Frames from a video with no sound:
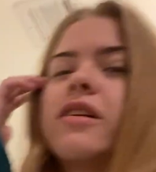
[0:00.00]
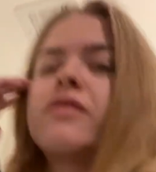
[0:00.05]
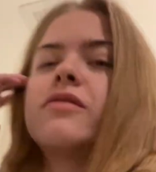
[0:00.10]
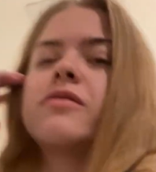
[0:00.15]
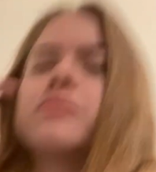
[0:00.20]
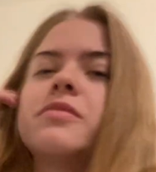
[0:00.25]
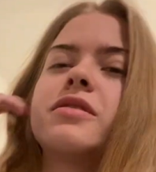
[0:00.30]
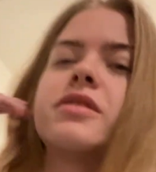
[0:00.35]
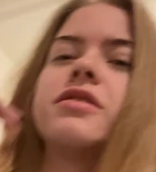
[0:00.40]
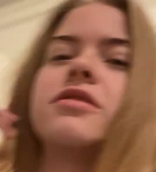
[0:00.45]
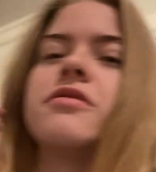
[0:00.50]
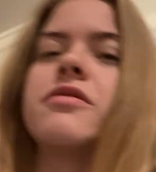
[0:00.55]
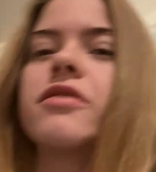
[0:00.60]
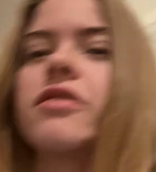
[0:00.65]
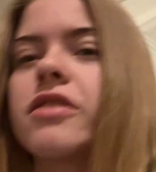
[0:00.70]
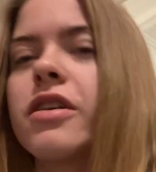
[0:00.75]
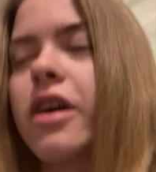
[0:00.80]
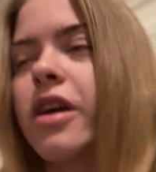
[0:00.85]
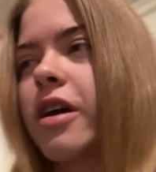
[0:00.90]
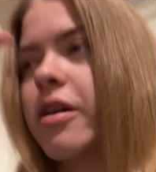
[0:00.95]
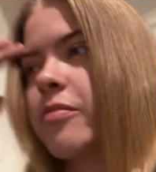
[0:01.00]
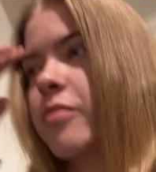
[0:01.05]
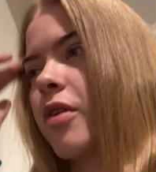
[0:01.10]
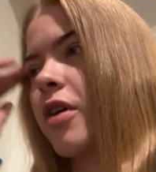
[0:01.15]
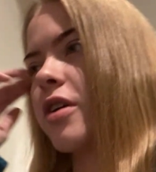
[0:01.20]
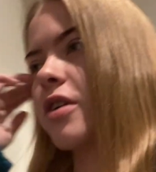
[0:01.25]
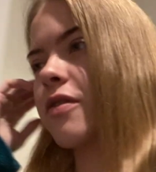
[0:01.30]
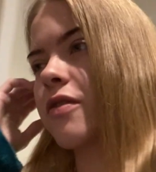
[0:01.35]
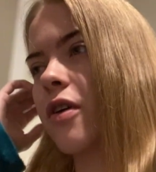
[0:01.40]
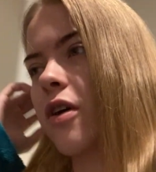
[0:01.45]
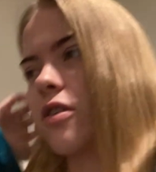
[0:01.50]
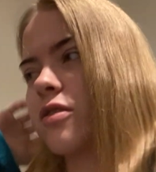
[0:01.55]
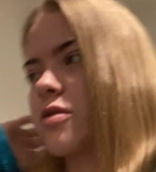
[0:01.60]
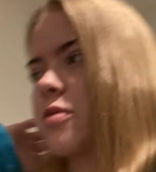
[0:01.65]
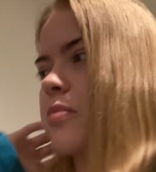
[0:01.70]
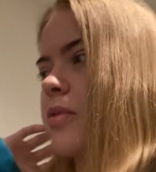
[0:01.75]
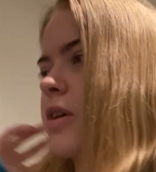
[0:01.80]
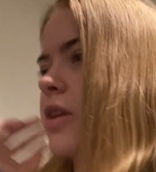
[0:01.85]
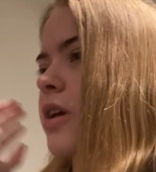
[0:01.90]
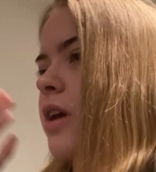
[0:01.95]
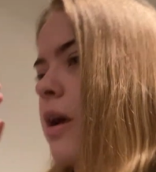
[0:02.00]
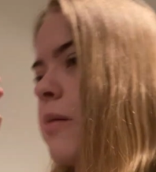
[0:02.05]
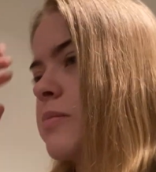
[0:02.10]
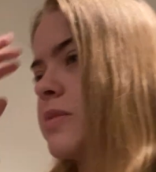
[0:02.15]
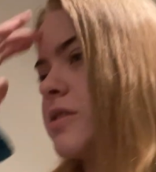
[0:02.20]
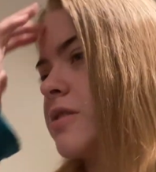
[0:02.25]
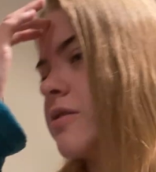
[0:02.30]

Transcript: I don't know what to do tonight. I'm kind of contemplating. I'm